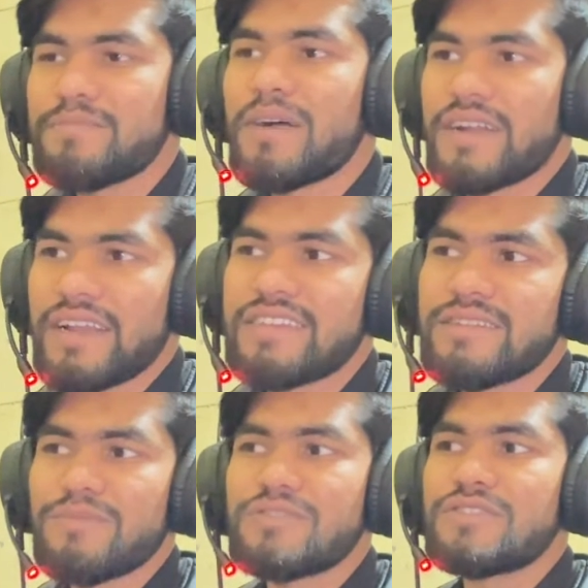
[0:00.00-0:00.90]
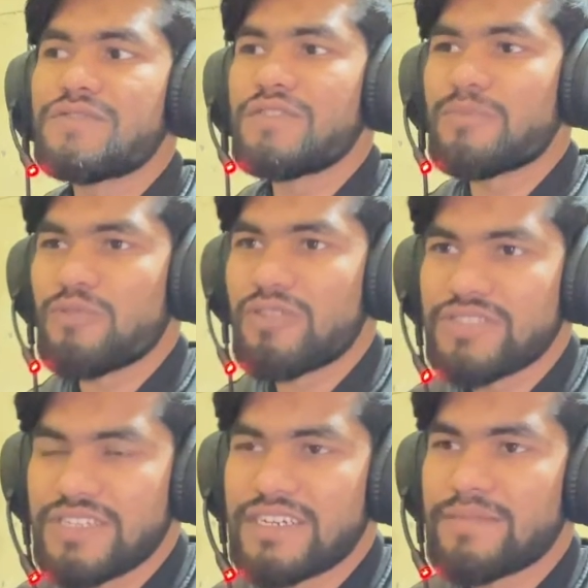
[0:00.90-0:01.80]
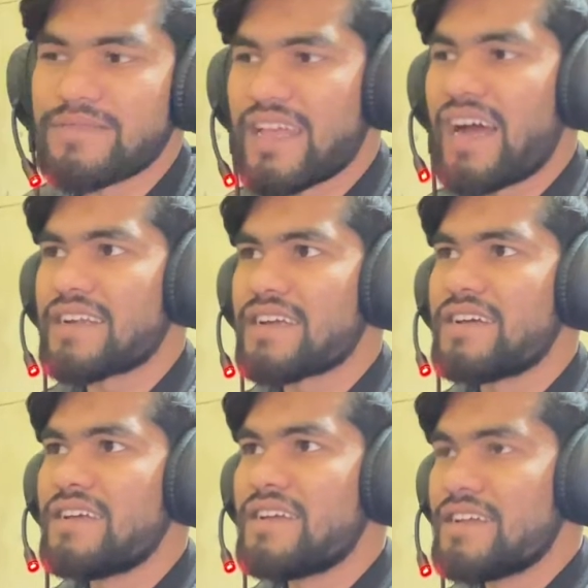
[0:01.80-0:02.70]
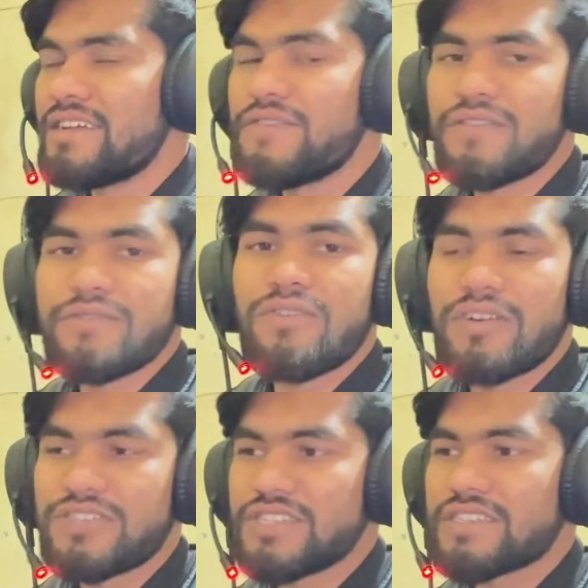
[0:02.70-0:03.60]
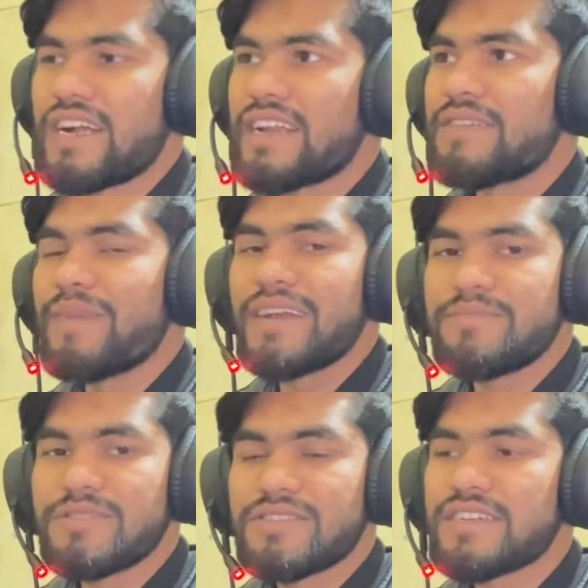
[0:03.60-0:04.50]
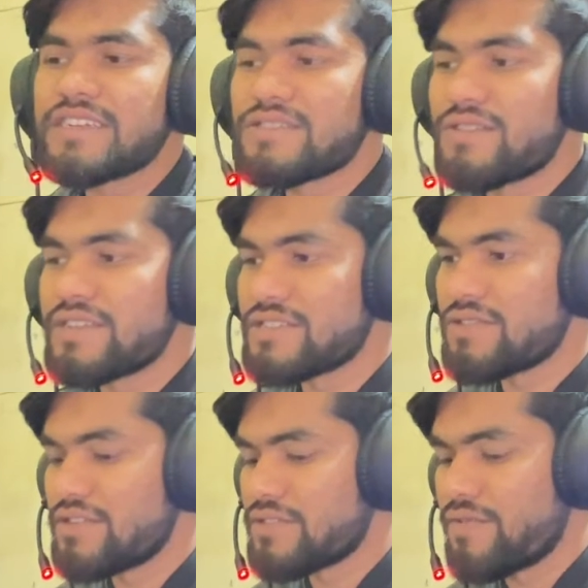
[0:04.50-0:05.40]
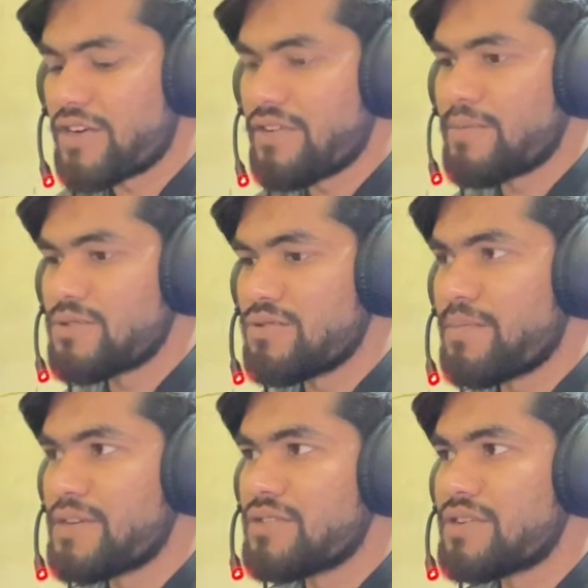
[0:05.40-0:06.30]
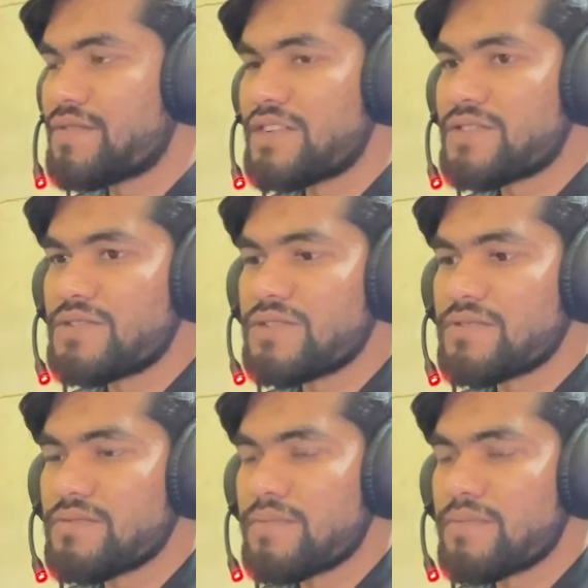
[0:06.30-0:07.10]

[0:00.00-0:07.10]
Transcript: But let's suppose if you have not set up that, if you have not checked that and by mistake it's not installed, so what you have to do, open your Android Studio.